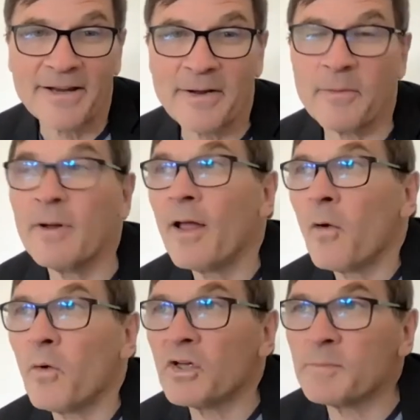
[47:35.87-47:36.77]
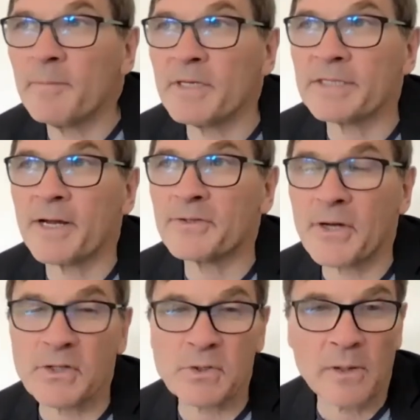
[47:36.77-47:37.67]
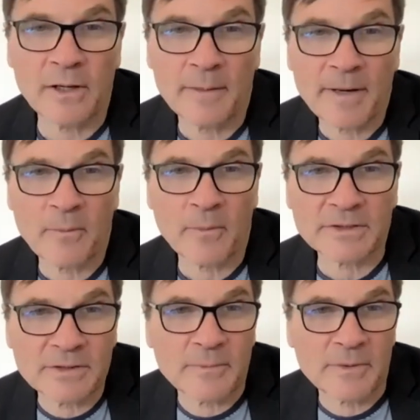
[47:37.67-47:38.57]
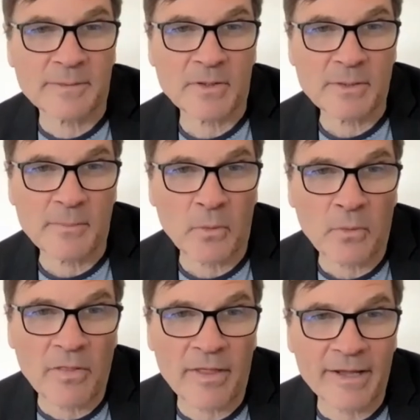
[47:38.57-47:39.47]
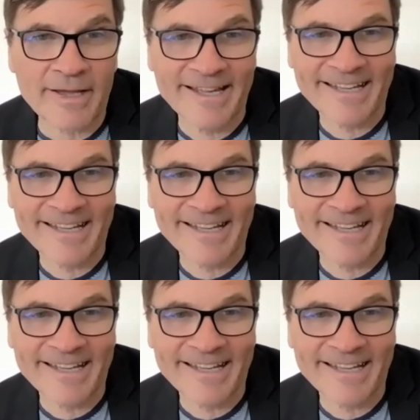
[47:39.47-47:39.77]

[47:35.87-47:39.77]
you know what's being missed out tells you a lot about what's what's the most important thing